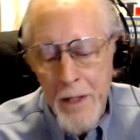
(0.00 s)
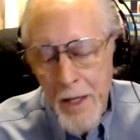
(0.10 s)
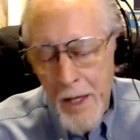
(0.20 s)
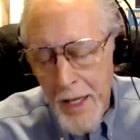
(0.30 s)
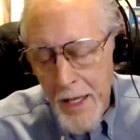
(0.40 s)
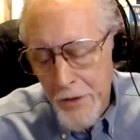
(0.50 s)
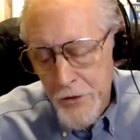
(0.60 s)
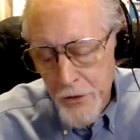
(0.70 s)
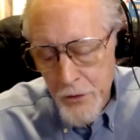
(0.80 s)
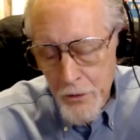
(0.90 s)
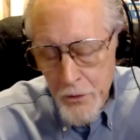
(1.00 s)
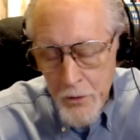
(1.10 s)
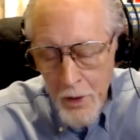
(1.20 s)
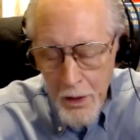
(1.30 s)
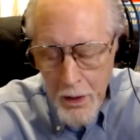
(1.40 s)
And to
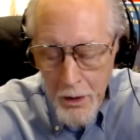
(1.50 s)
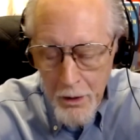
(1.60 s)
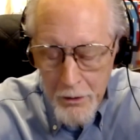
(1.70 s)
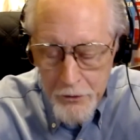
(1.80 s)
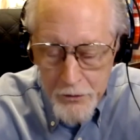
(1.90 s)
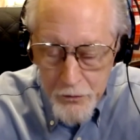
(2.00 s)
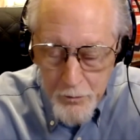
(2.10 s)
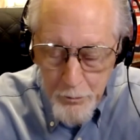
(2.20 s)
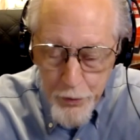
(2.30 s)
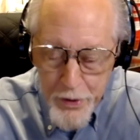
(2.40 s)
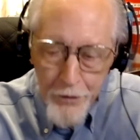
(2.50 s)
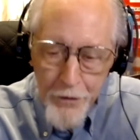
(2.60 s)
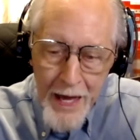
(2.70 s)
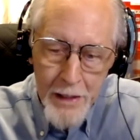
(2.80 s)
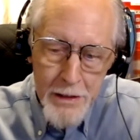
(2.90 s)
bring that
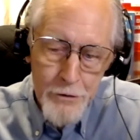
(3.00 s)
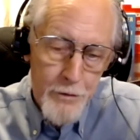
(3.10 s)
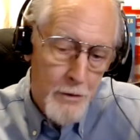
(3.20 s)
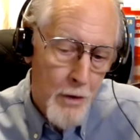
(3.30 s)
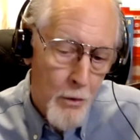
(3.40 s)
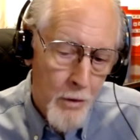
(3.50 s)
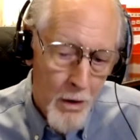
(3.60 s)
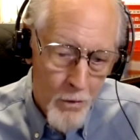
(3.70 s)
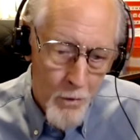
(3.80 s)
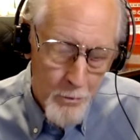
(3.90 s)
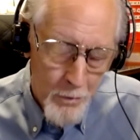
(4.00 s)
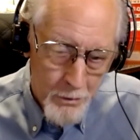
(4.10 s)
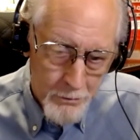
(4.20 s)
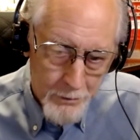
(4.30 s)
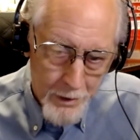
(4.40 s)
into their own home
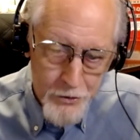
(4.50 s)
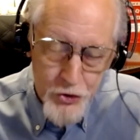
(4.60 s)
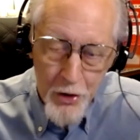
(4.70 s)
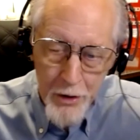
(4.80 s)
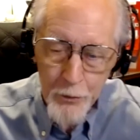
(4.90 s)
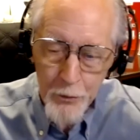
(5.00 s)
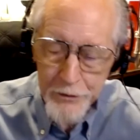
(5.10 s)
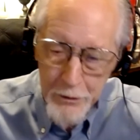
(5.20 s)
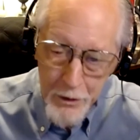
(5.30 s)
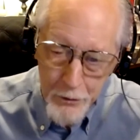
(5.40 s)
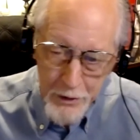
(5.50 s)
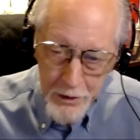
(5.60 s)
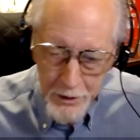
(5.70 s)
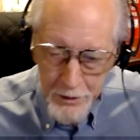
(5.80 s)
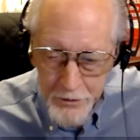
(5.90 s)
and start with their own
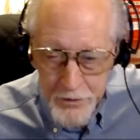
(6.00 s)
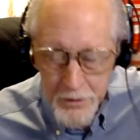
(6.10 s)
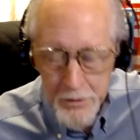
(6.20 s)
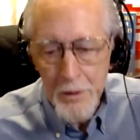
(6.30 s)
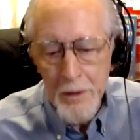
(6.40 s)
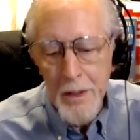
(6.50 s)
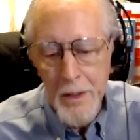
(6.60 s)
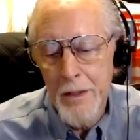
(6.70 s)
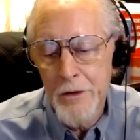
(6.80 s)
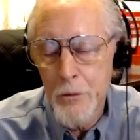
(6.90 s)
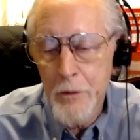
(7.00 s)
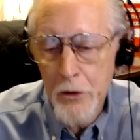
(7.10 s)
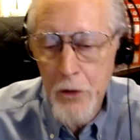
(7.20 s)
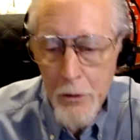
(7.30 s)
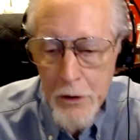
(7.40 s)
kids, and to
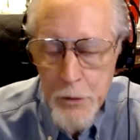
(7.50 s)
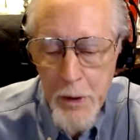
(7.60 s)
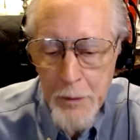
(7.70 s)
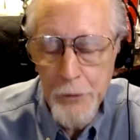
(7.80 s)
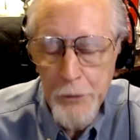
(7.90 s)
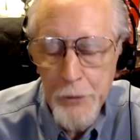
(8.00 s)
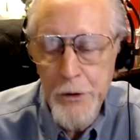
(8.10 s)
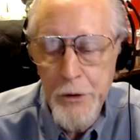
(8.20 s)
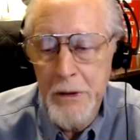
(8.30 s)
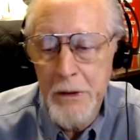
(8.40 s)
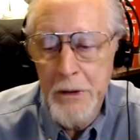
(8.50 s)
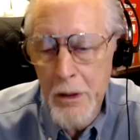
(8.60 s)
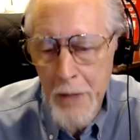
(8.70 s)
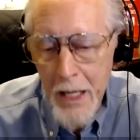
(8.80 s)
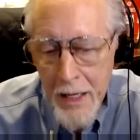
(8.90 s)
encourage people to become
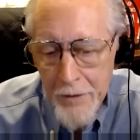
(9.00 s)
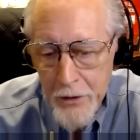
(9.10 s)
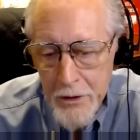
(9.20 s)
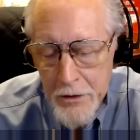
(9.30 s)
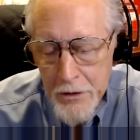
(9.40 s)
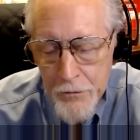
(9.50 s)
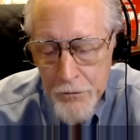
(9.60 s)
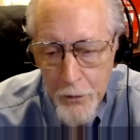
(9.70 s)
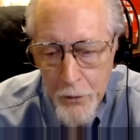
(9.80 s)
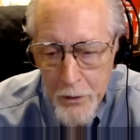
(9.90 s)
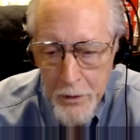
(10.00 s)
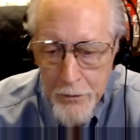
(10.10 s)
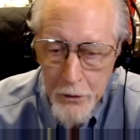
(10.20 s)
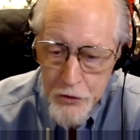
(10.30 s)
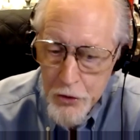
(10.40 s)
advocates for those two
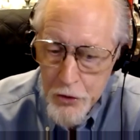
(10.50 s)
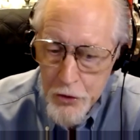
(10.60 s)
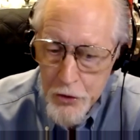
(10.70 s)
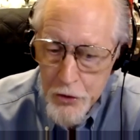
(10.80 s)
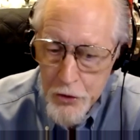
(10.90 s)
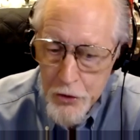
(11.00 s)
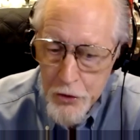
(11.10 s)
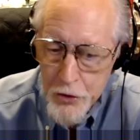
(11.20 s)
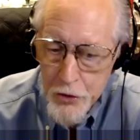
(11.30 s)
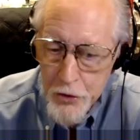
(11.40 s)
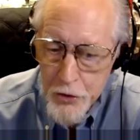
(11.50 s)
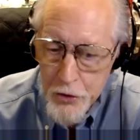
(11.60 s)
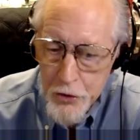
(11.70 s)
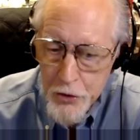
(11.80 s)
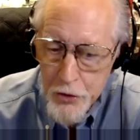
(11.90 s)
skill sets, critical
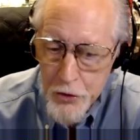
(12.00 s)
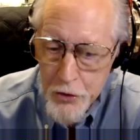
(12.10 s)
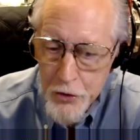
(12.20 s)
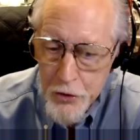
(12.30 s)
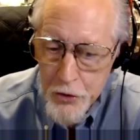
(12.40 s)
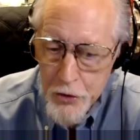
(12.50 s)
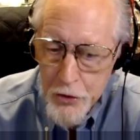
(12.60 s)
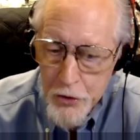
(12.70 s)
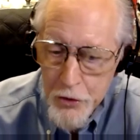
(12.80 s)
thinking, and to